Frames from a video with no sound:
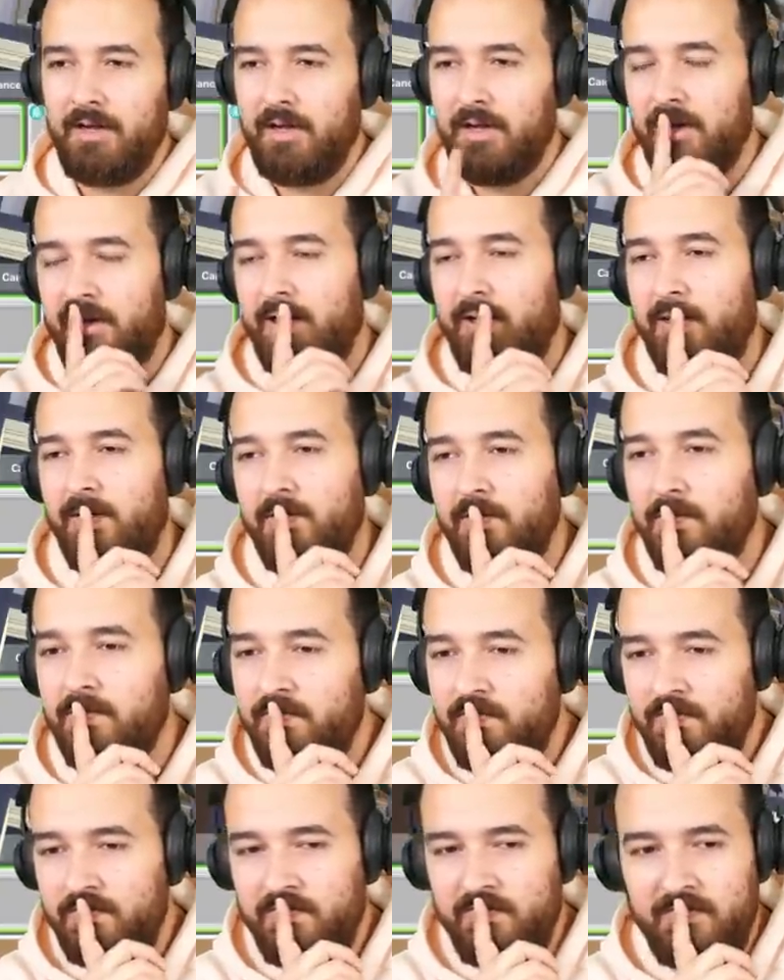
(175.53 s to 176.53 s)
Oh,
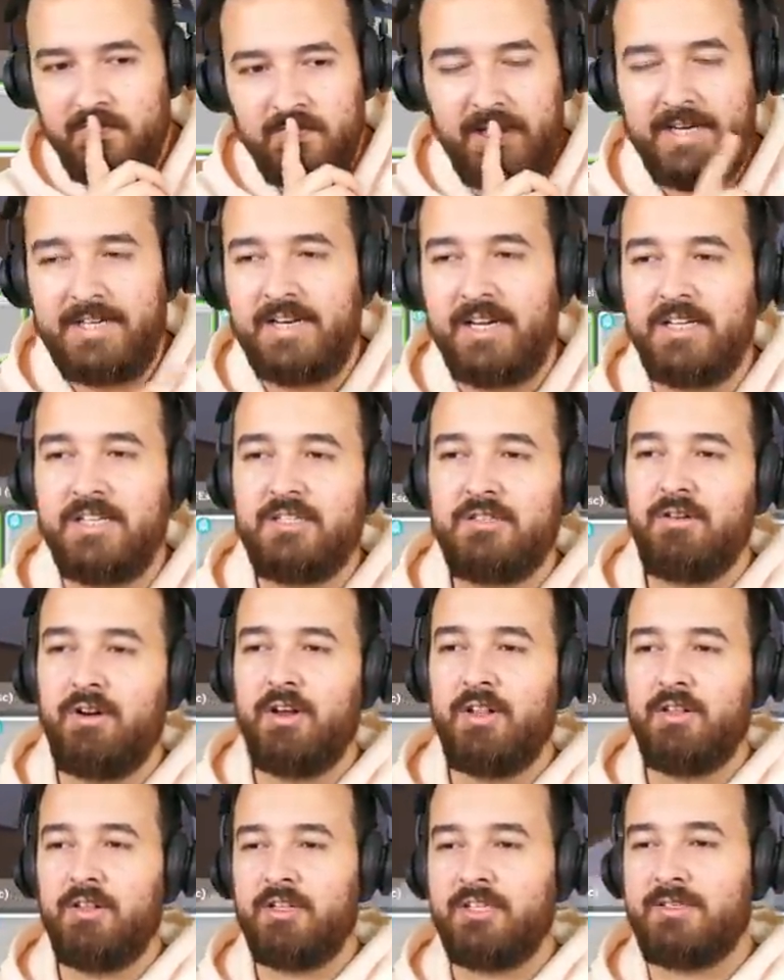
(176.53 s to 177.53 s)
that does throw
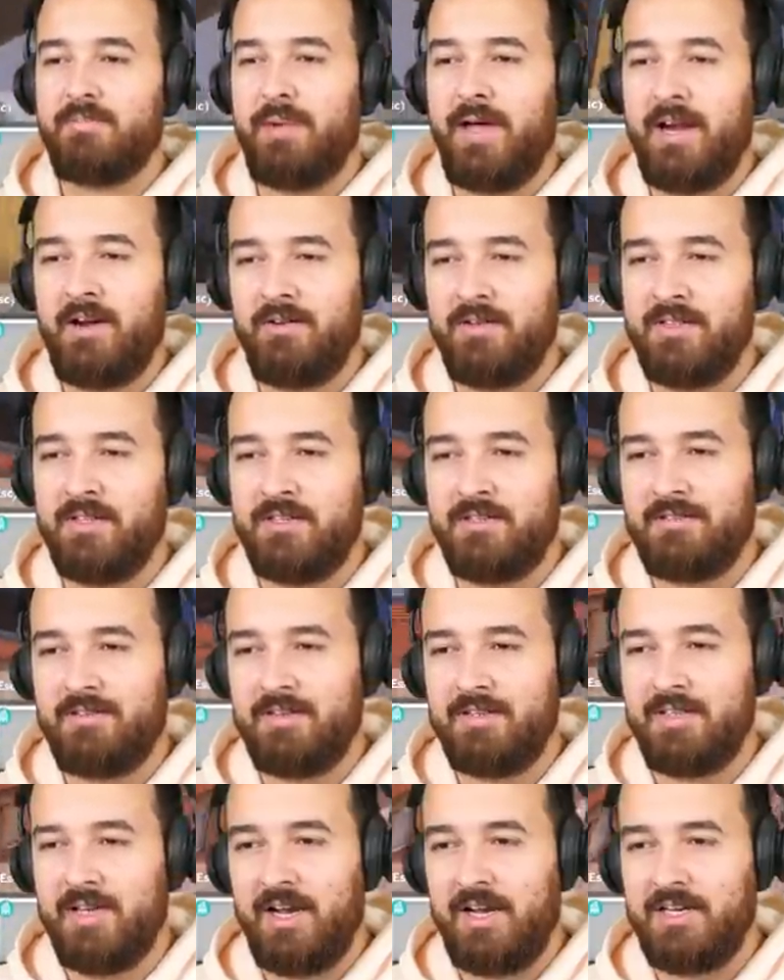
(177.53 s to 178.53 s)
a little spanner in the
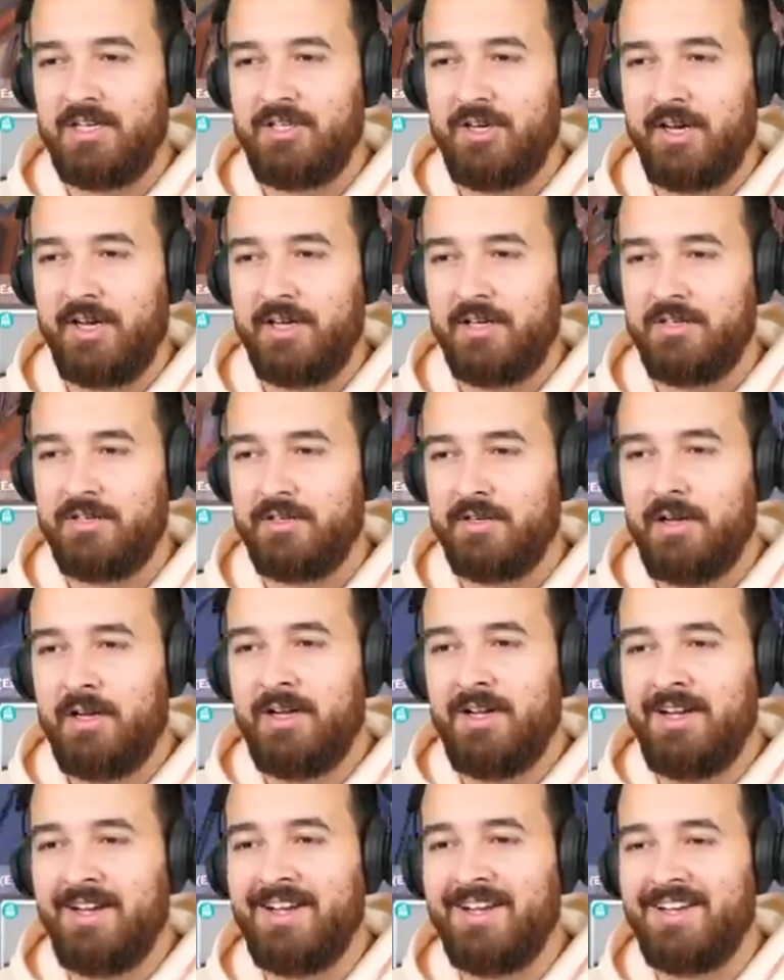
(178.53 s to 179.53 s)
design change
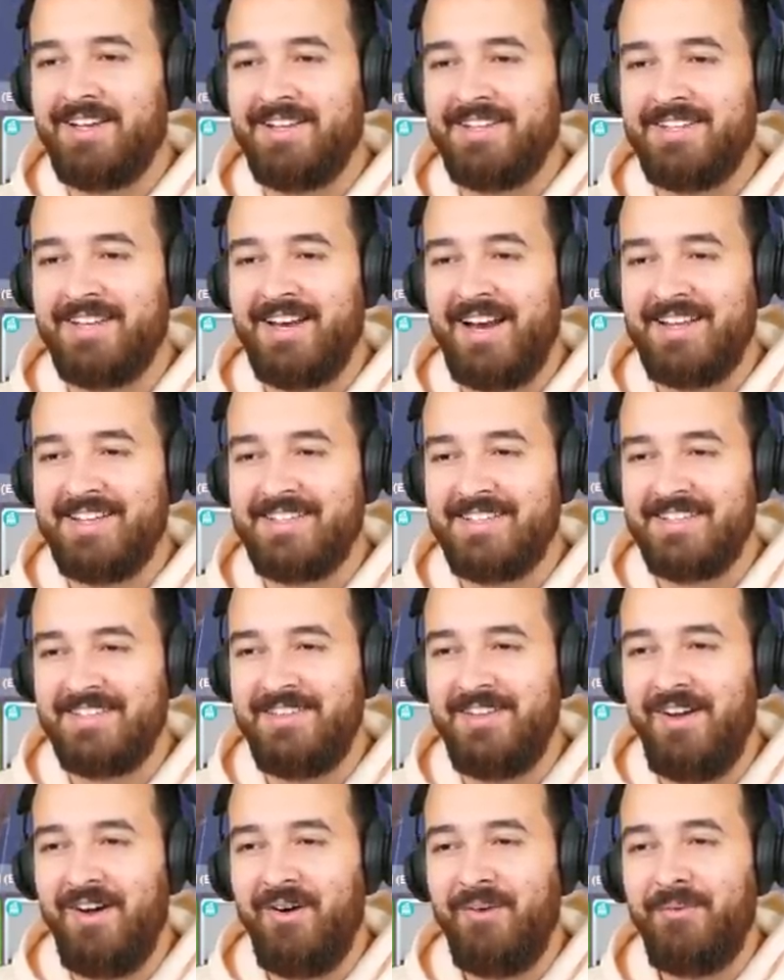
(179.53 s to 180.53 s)
because it has
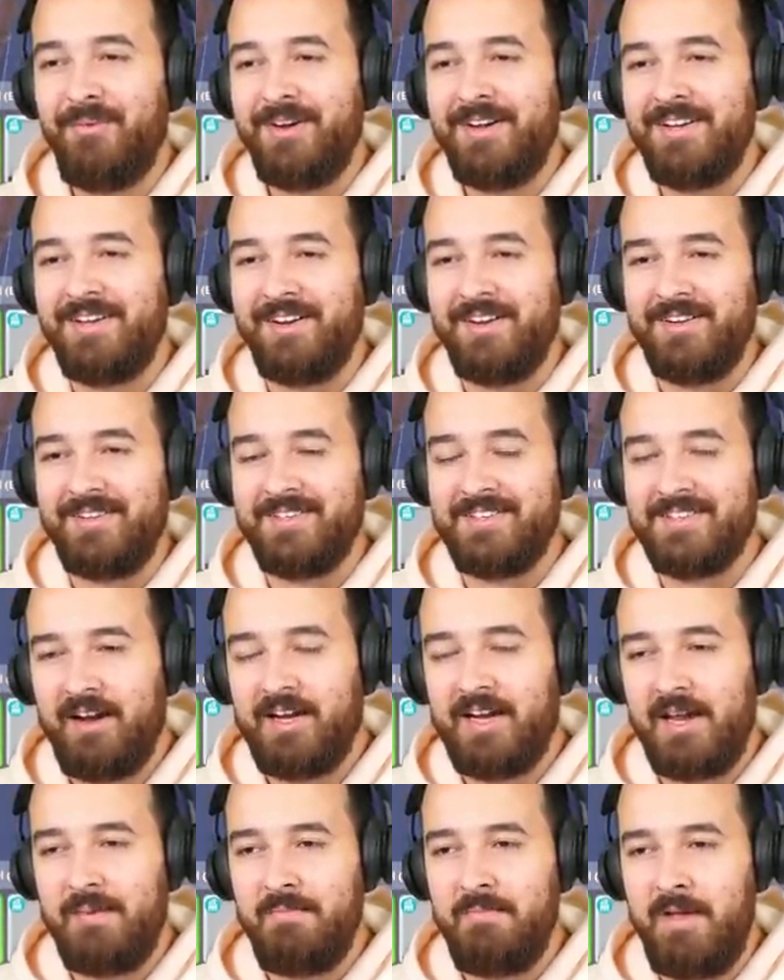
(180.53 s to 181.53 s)
no windows.
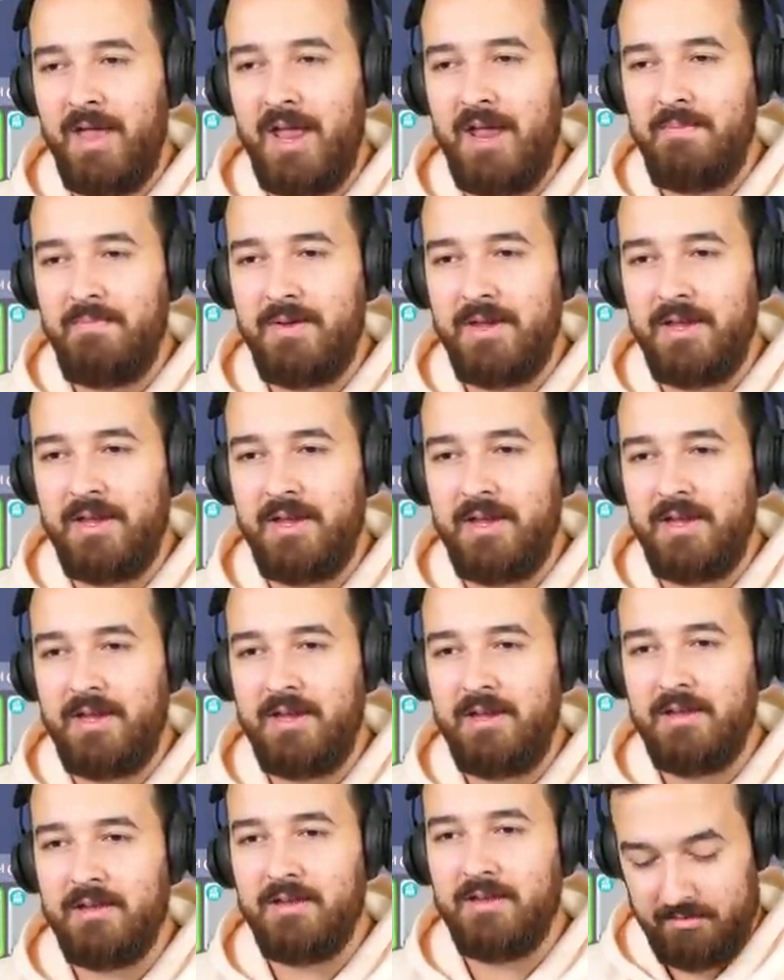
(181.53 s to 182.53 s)
Okay,
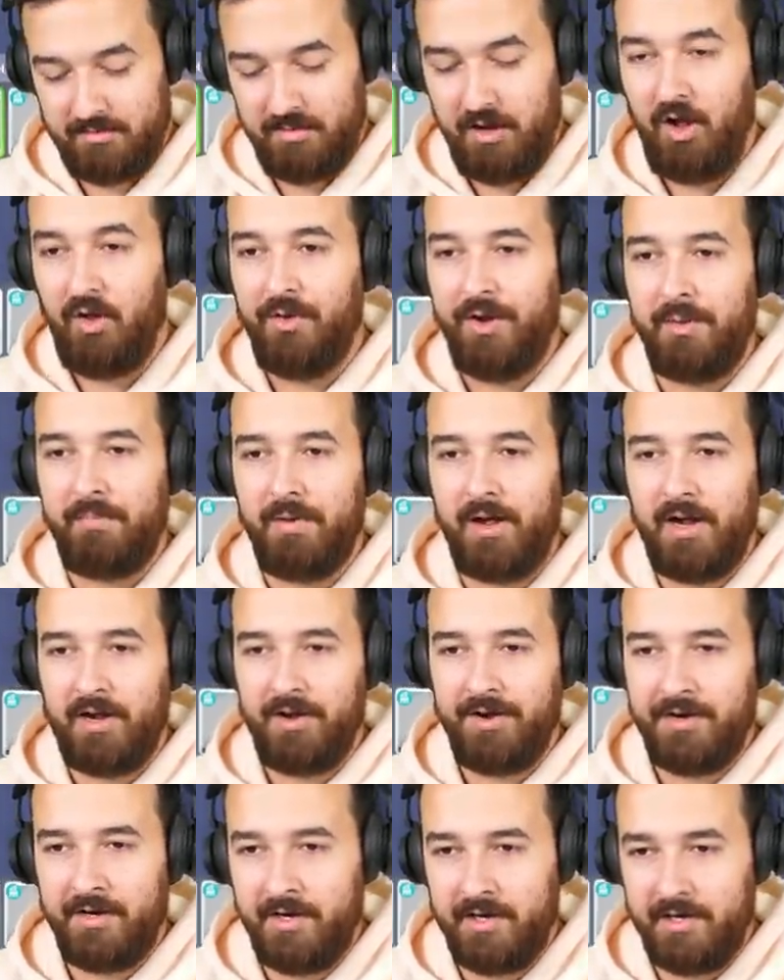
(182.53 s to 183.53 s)
maybe, hold up, I got an